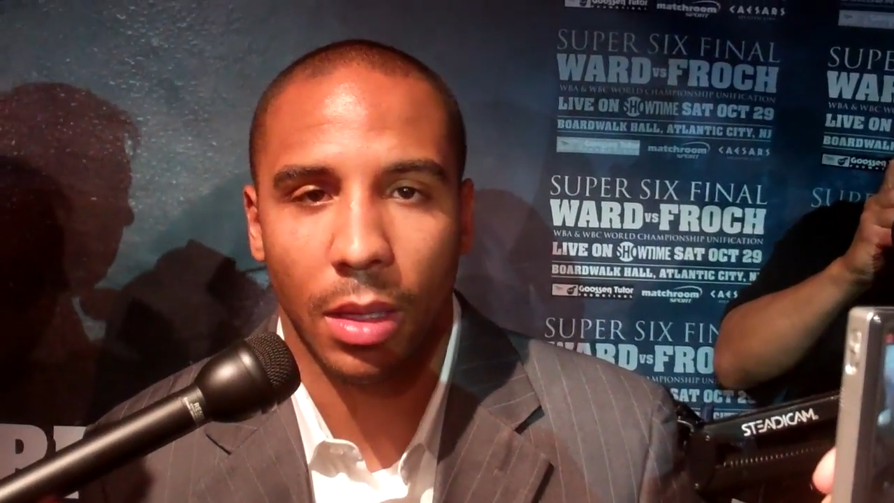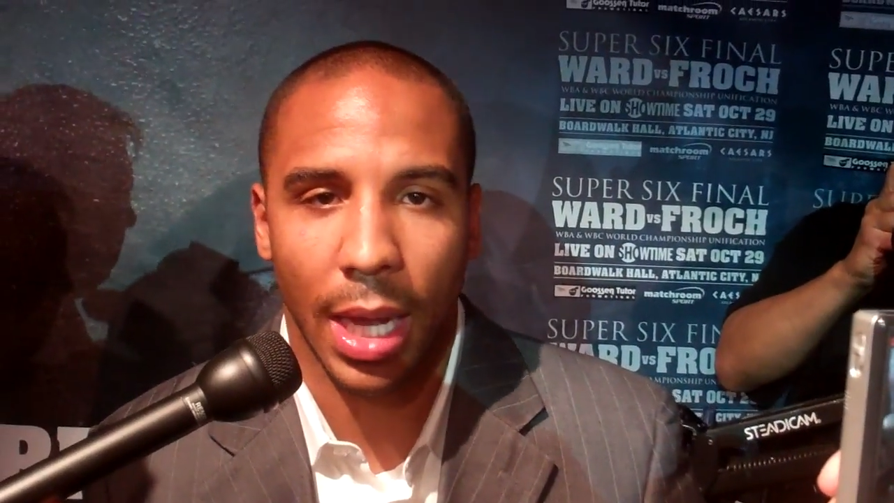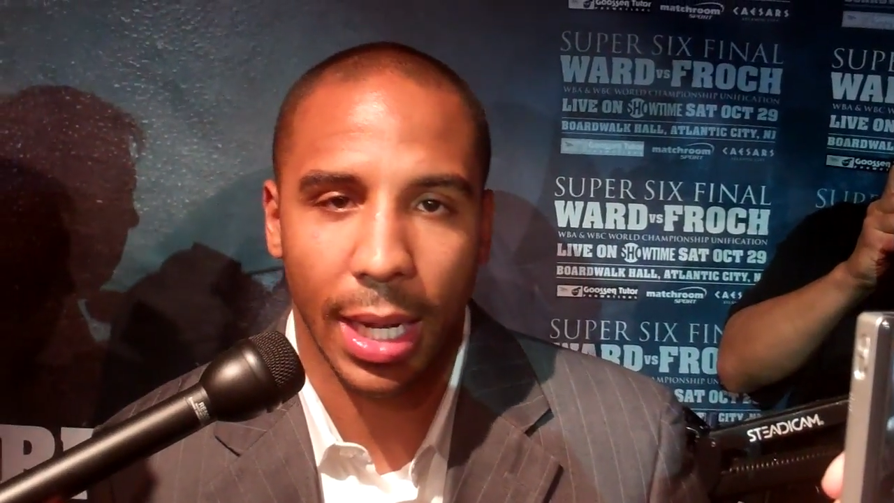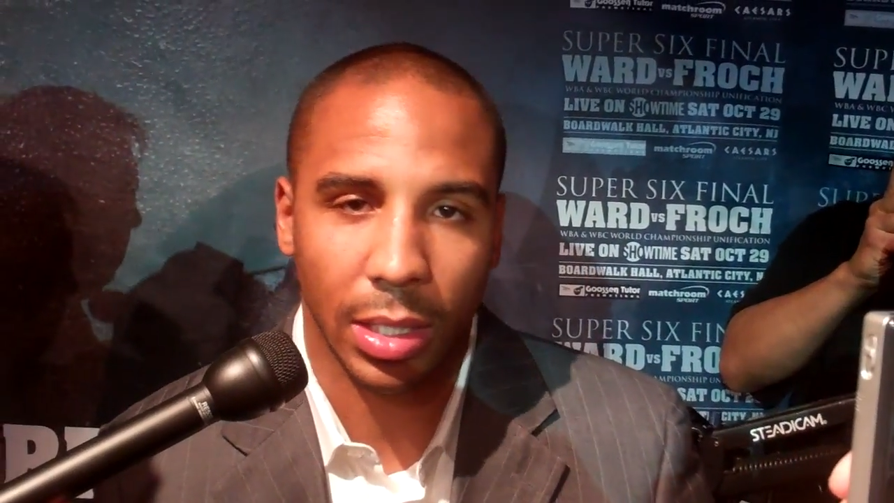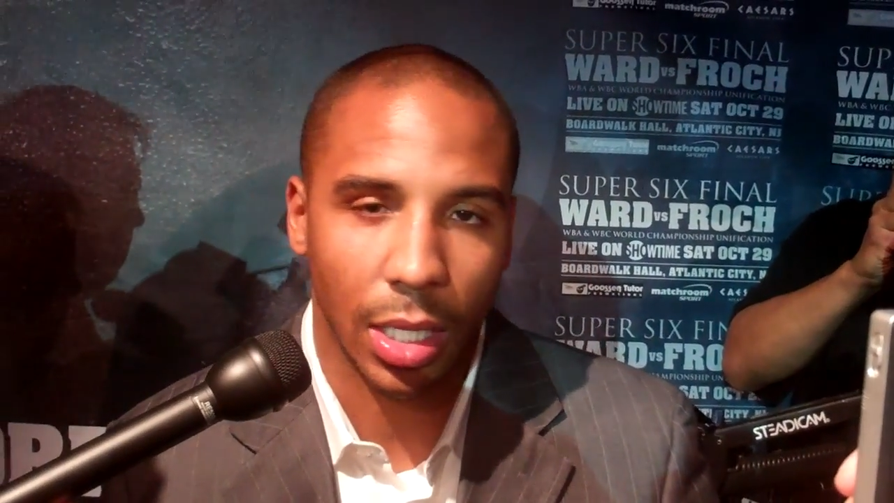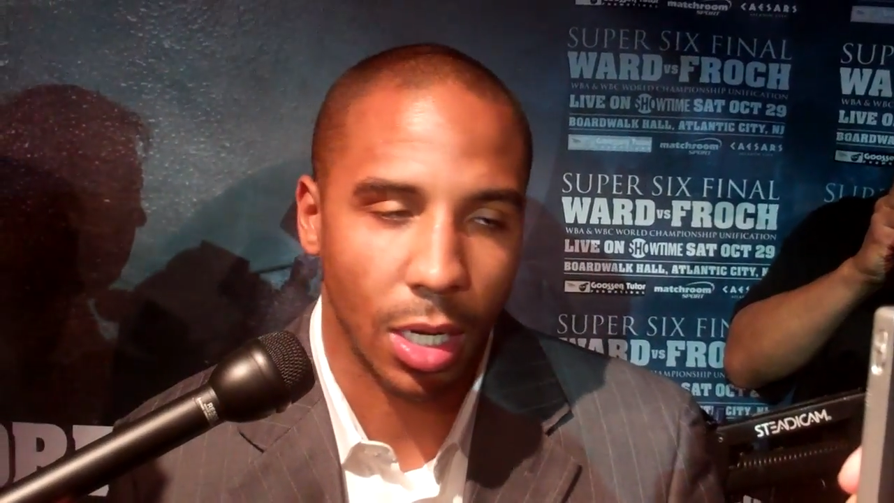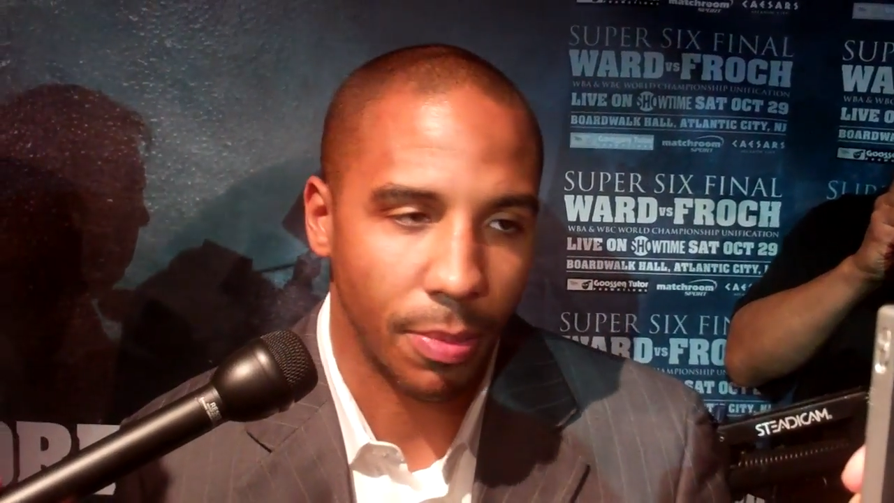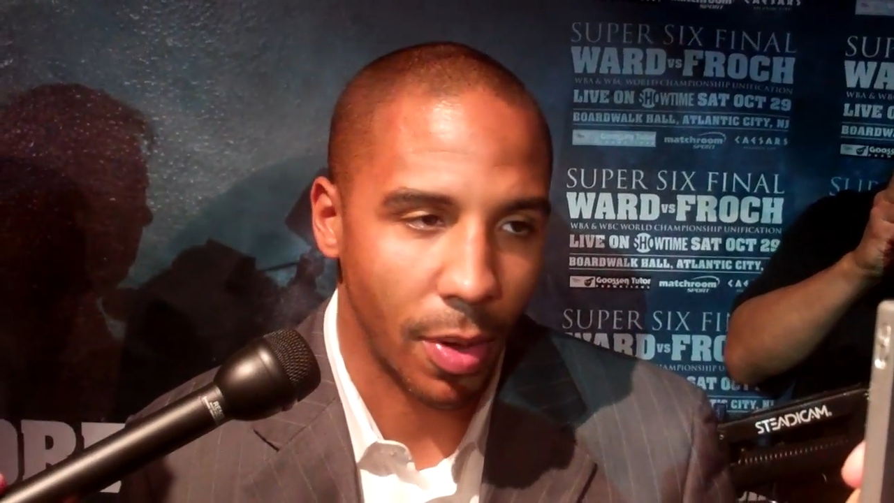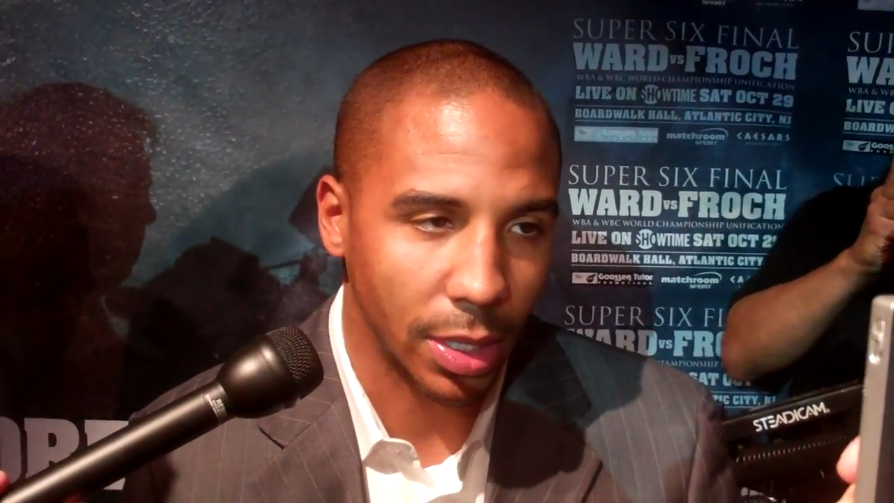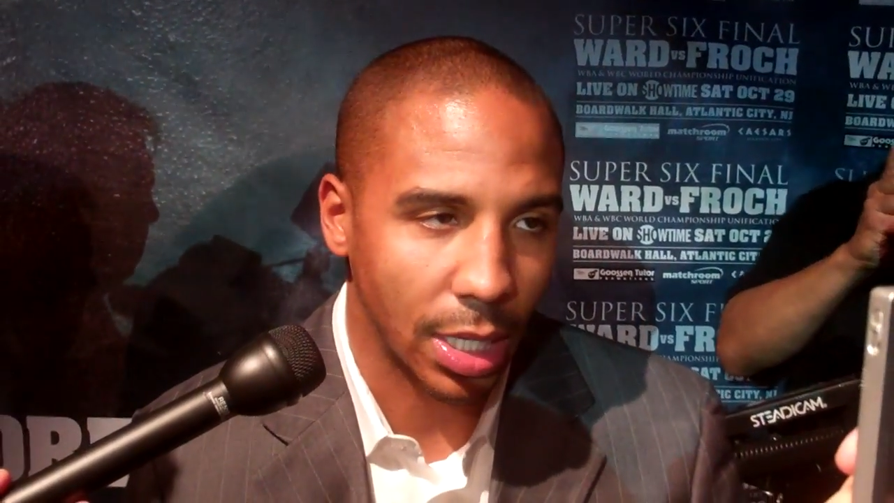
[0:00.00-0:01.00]
like I said in
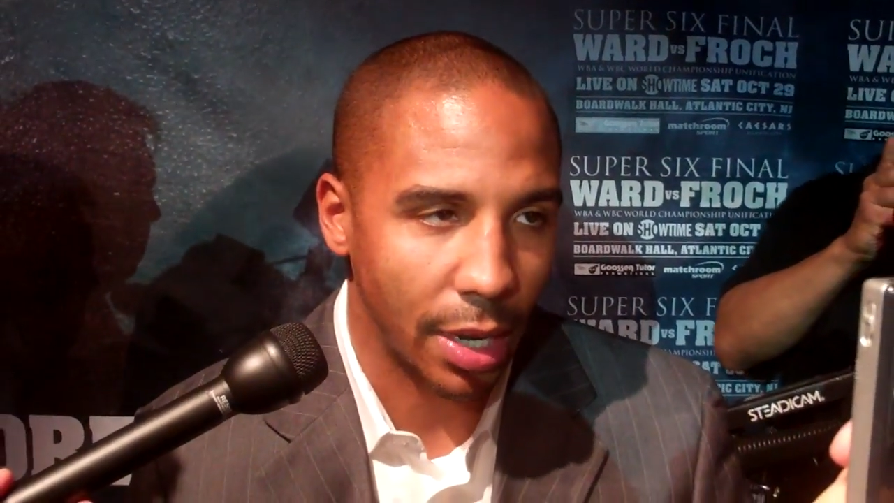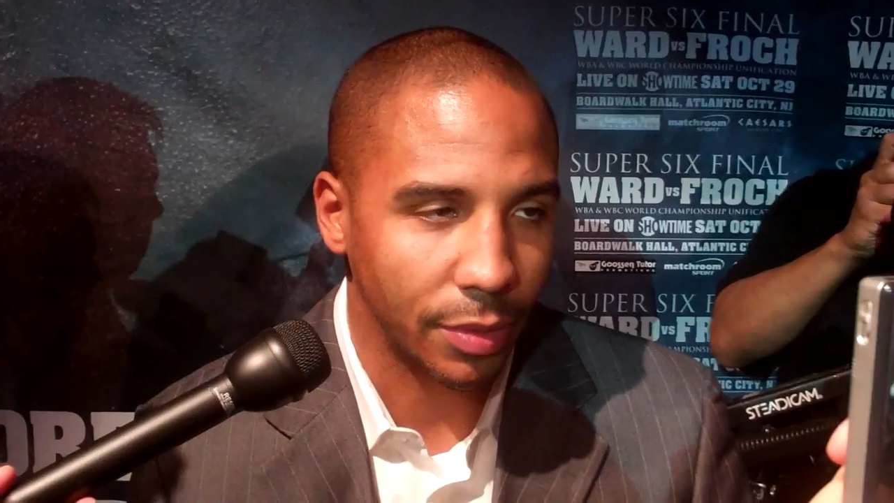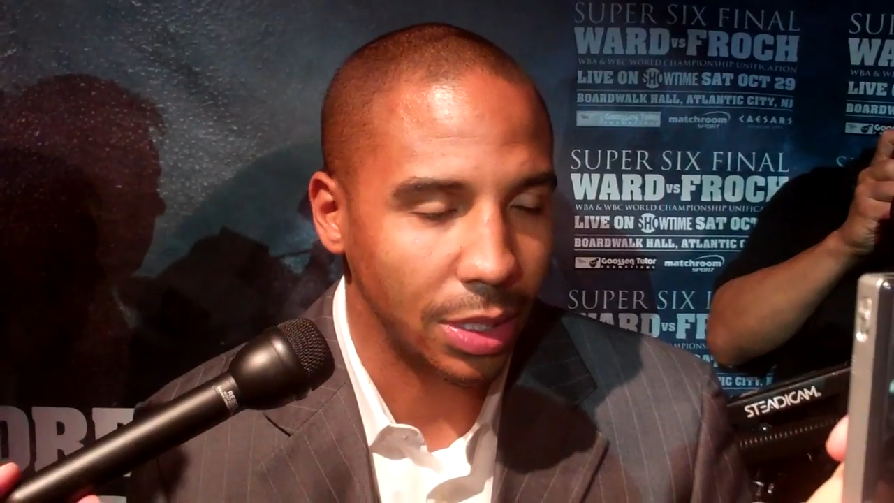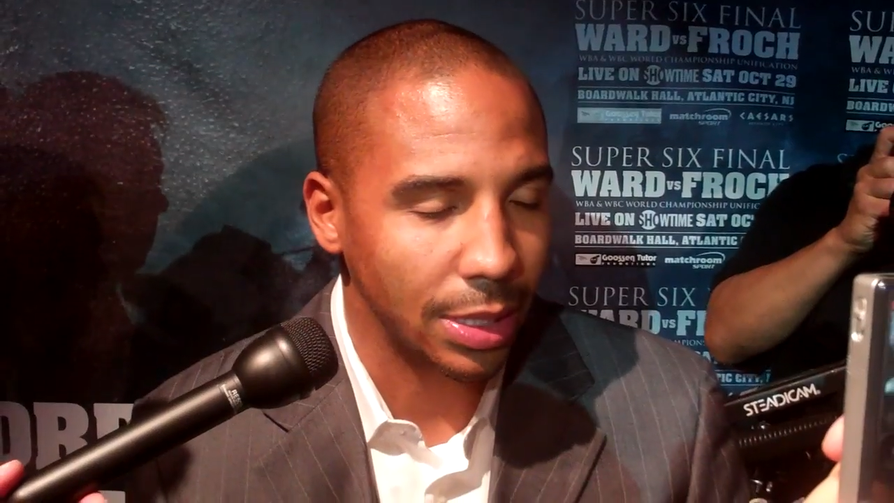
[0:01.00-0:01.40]
the press conference,